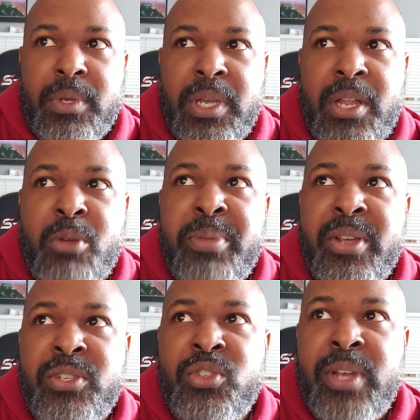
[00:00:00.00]
You know,
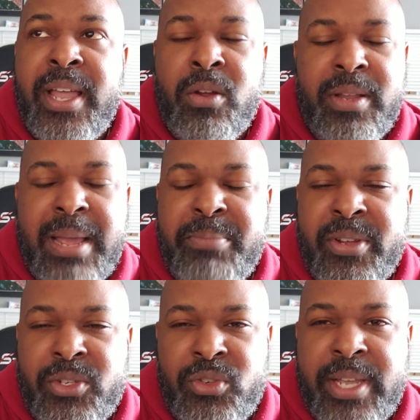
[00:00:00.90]
Pierce Transit, or not
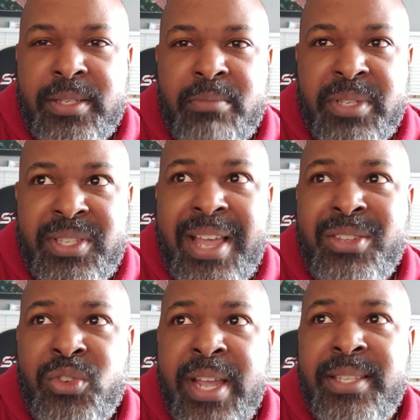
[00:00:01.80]
Pierce Transit, but
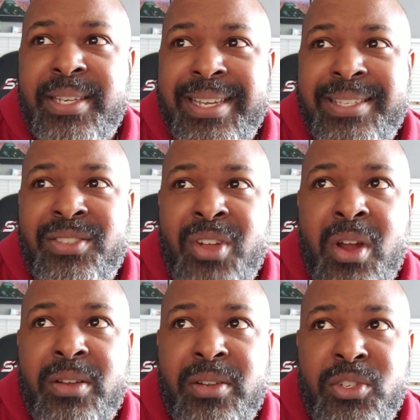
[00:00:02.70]
Sound Transit could
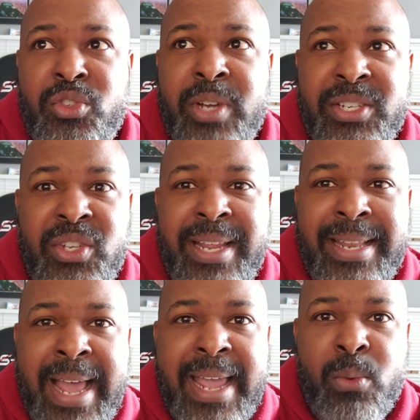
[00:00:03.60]
start construction at
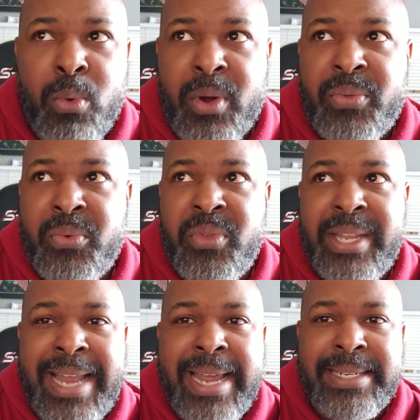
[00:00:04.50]
night, work through the
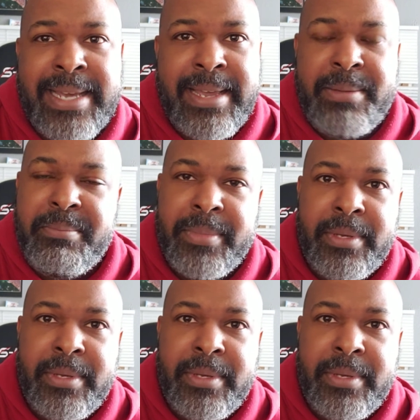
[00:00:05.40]
nighttime